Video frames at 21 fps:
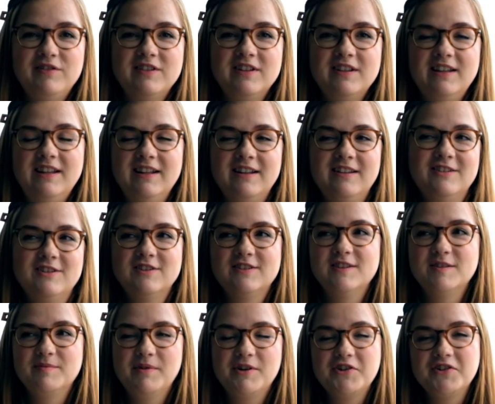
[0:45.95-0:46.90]
to knit just
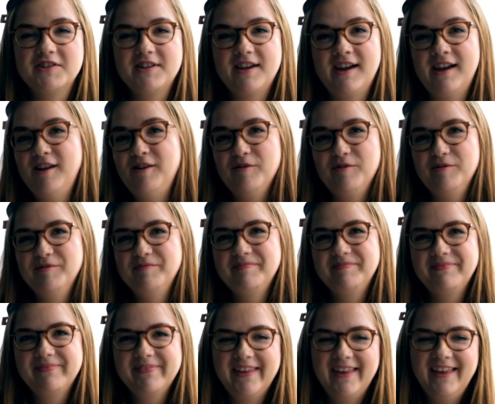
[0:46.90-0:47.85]
as much as I do.
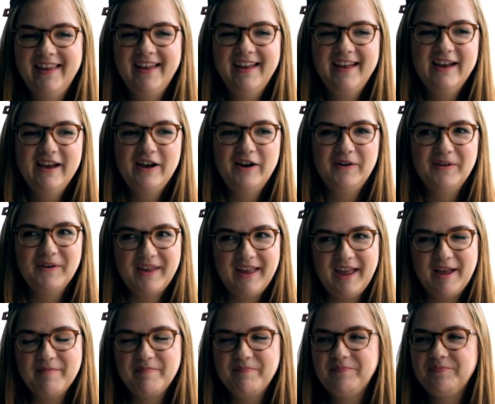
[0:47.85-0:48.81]

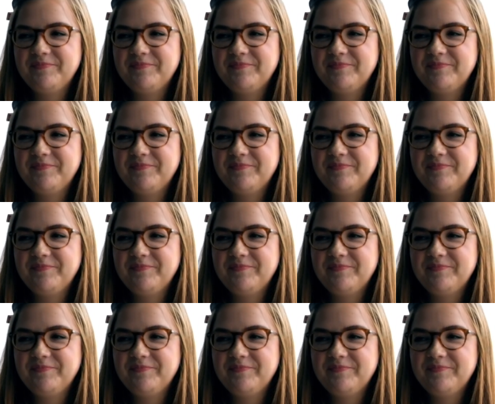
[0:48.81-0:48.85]
Okay,